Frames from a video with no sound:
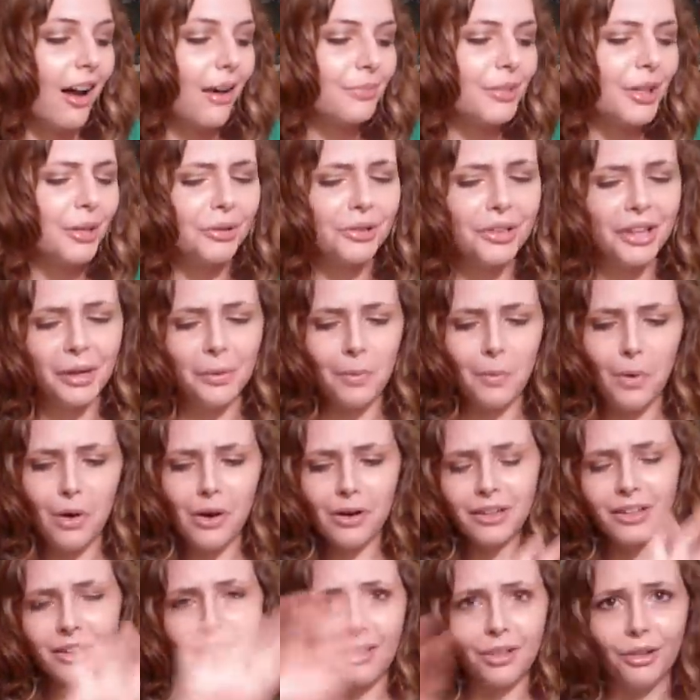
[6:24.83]
They were like
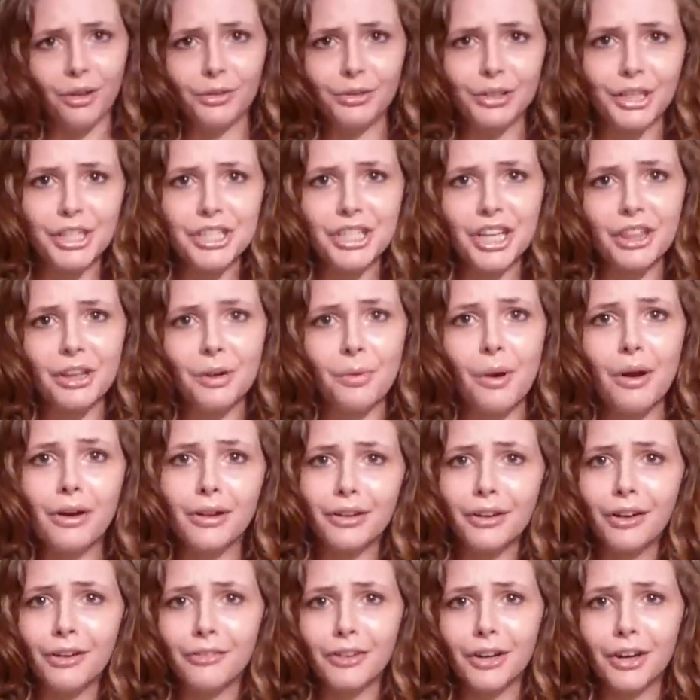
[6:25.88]
walking all over each other,
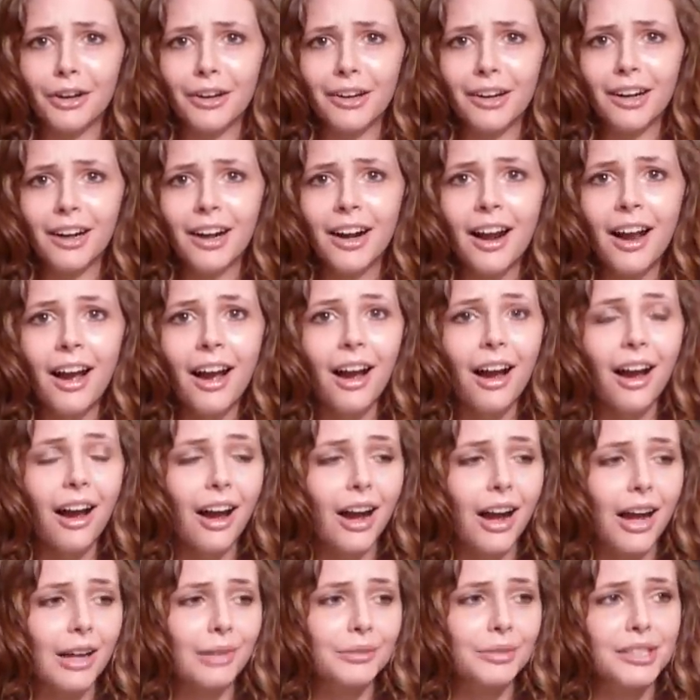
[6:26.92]
walking over her,
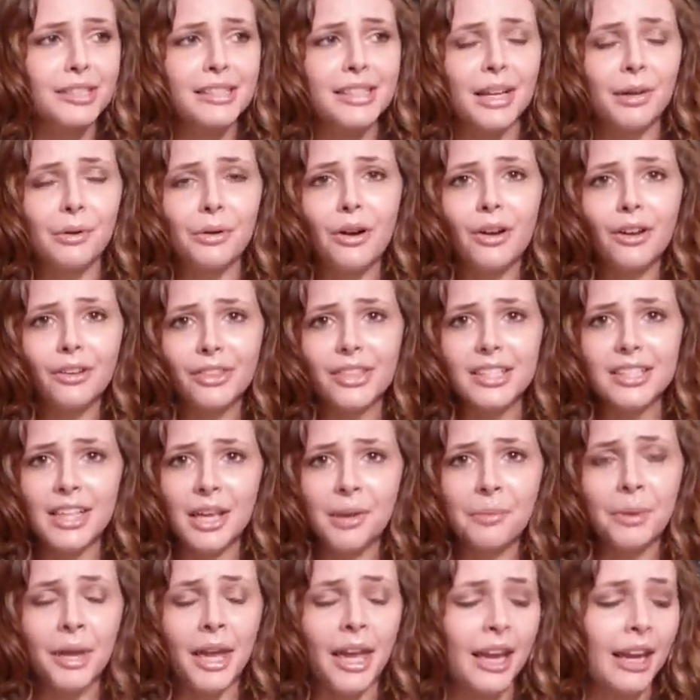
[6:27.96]
because they were all in the
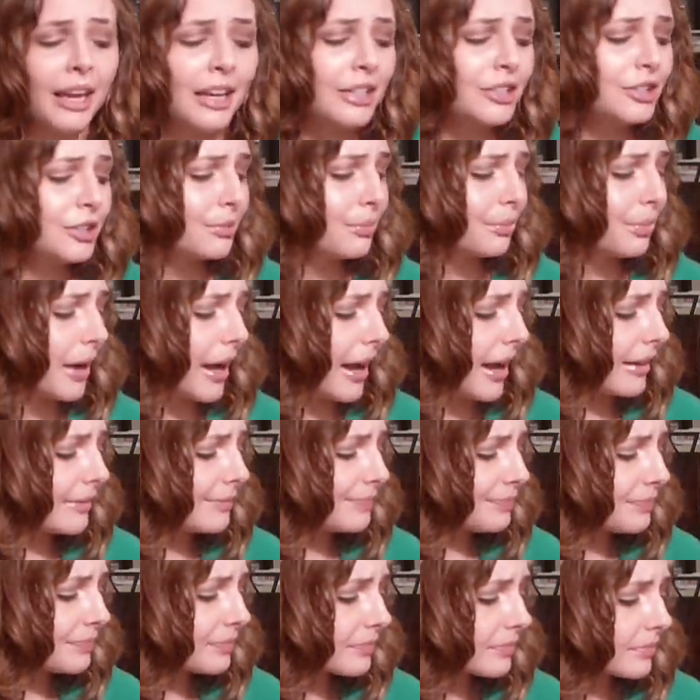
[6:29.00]
same cage. But
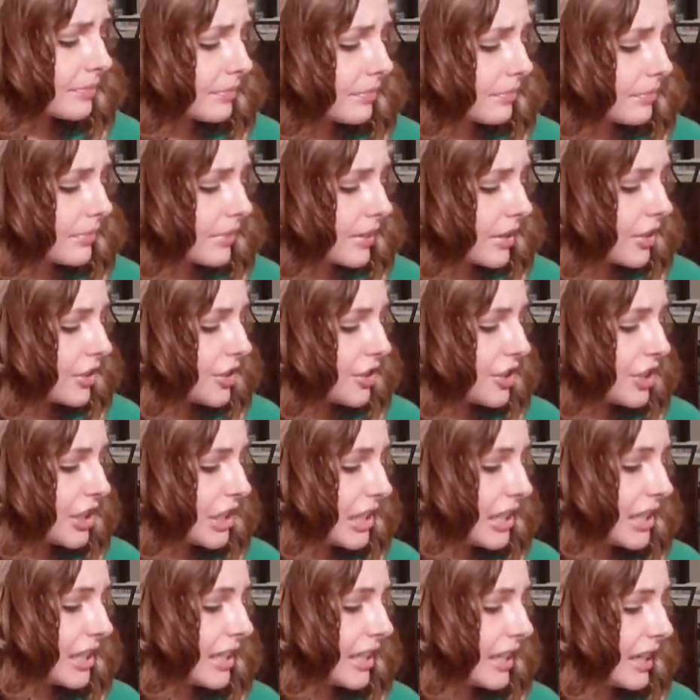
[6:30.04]

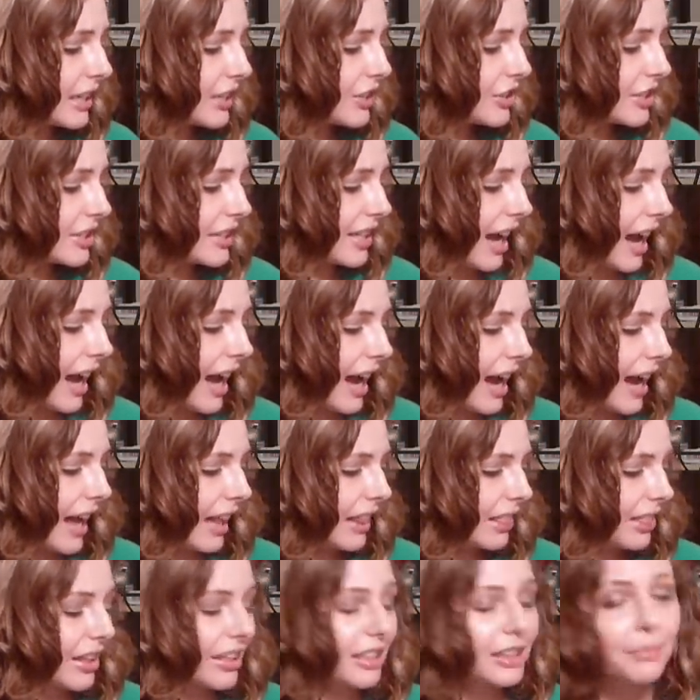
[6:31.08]
she just
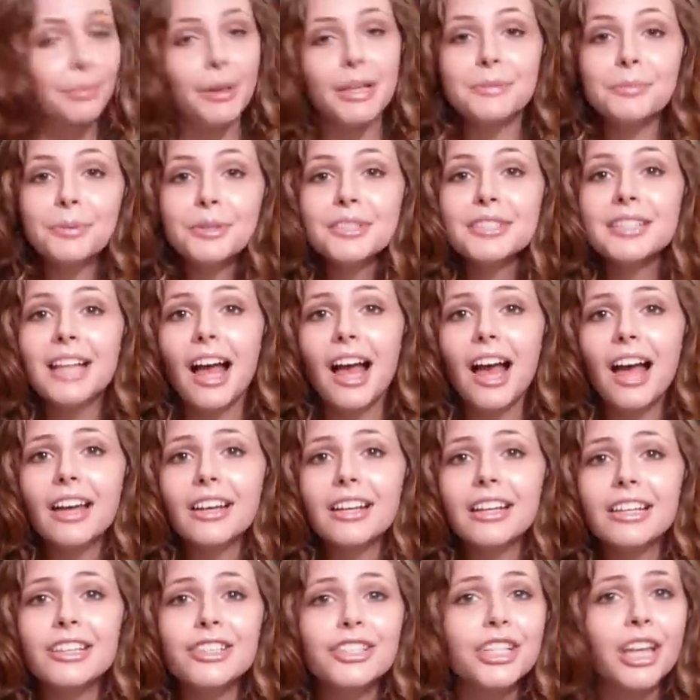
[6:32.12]
had like the best personality.